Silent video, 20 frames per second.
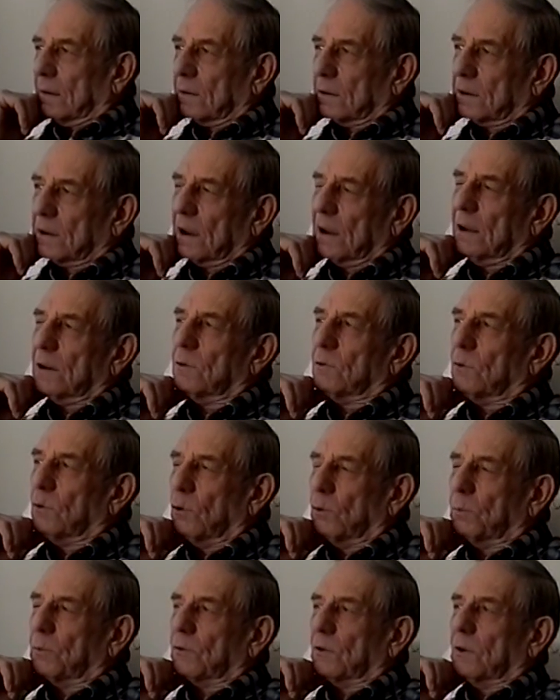tied
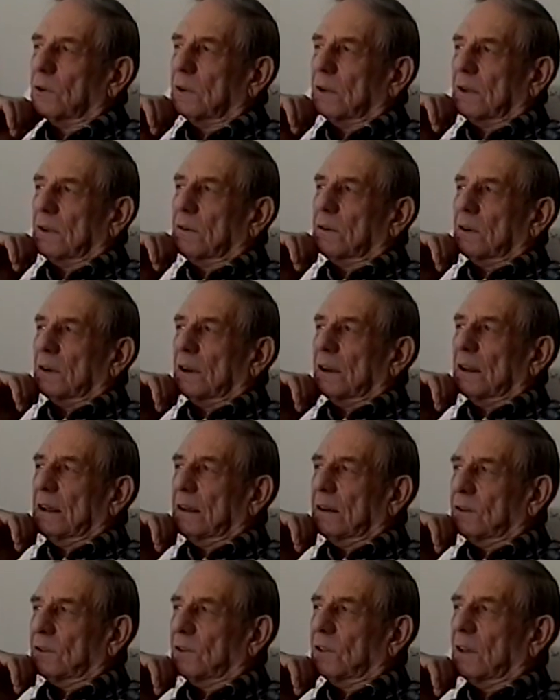ropes on the
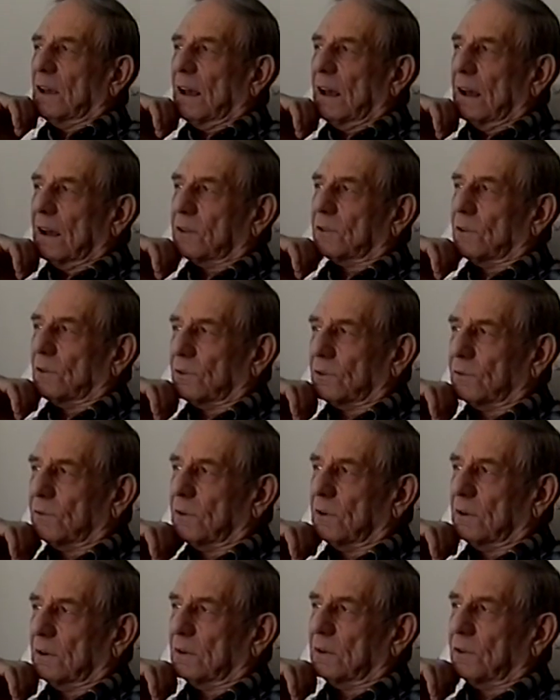ends of the axles
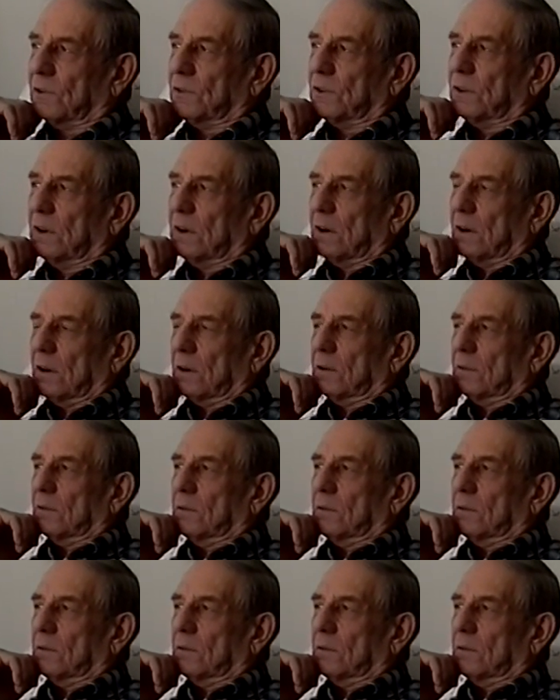to steer it.